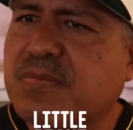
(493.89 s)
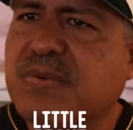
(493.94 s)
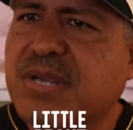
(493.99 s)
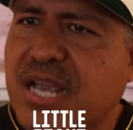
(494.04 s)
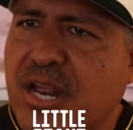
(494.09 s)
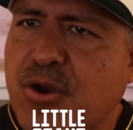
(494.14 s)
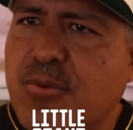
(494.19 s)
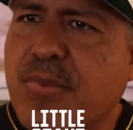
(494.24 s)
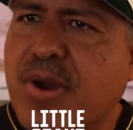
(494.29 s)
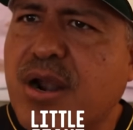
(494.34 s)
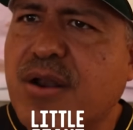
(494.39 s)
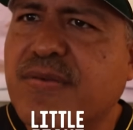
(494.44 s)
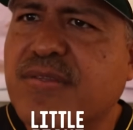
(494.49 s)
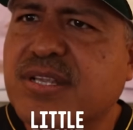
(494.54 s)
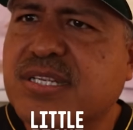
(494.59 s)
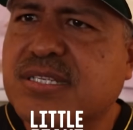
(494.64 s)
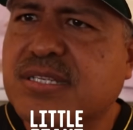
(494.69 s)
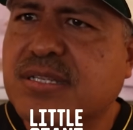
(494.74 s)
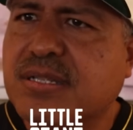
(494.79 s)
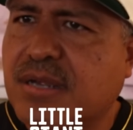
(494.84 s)
get him out
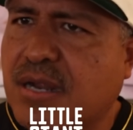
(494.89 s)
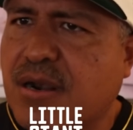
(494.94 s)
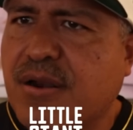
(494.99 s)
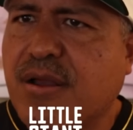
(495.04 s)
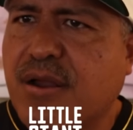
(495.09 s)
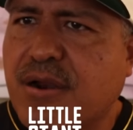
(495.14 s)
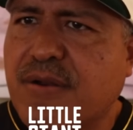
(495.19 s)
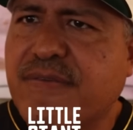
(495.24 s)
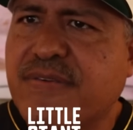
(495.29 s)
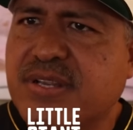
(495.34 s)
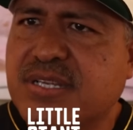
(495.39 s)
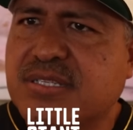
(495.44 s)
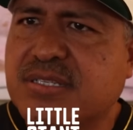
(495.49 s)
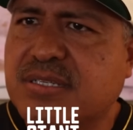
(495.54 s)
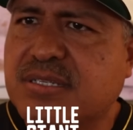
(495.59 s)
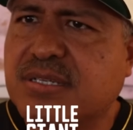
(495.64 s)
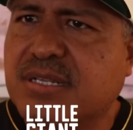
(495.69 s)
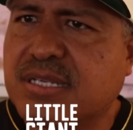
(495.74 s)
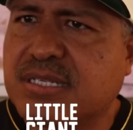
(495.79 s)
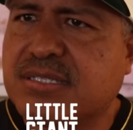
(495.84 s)
of
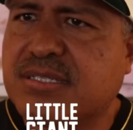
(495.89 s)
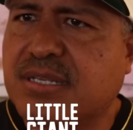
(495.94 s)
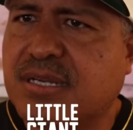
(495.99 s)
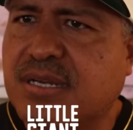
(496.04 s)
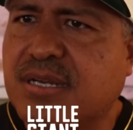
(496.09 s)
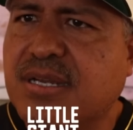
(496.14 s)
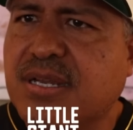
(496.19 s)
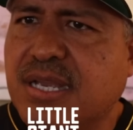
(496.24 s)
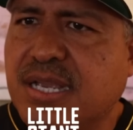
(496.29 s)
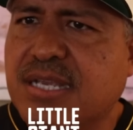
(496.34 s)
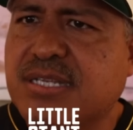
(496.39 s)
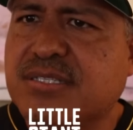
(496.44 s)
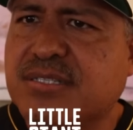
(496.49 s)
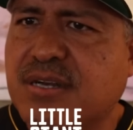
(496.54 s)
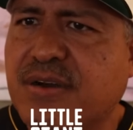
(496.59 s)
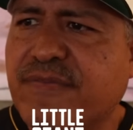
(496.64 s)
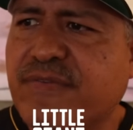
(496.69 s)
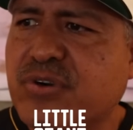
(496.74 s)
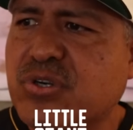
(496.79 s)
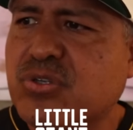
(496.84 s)
his
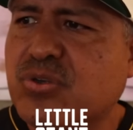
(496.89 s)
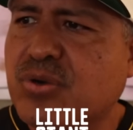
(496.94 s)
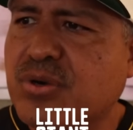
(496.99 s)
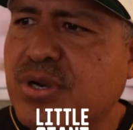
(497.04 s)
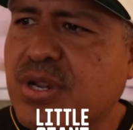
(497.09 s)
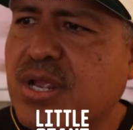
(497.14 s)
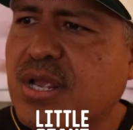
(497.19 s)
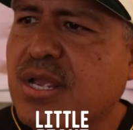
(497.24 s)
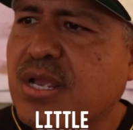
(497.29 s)
comfort zone